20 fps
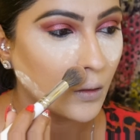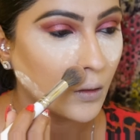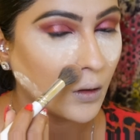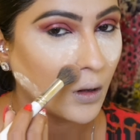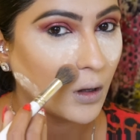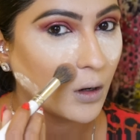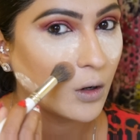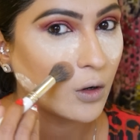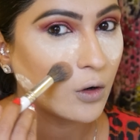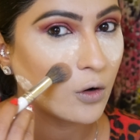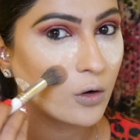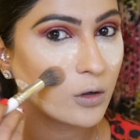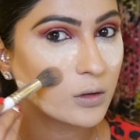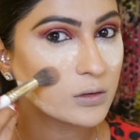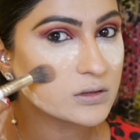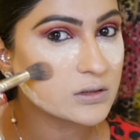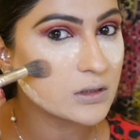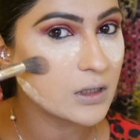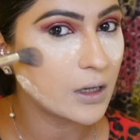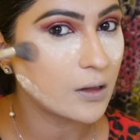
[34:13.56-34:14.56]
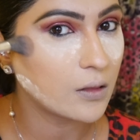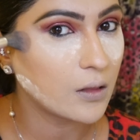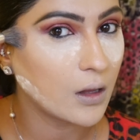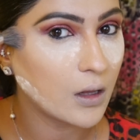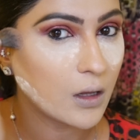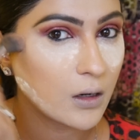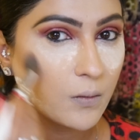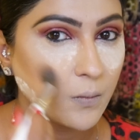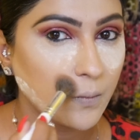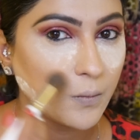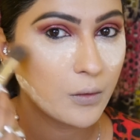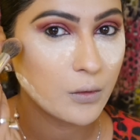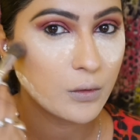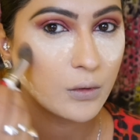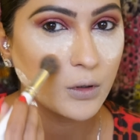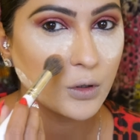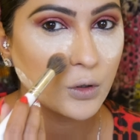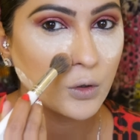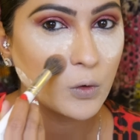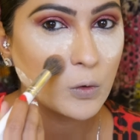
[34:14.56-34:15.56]
across like that,
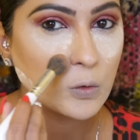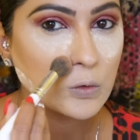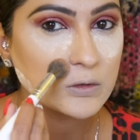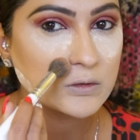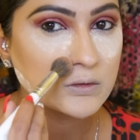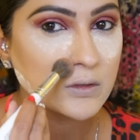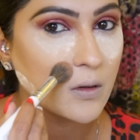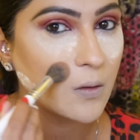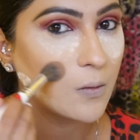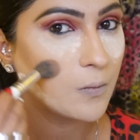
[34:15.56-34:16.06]
the nose.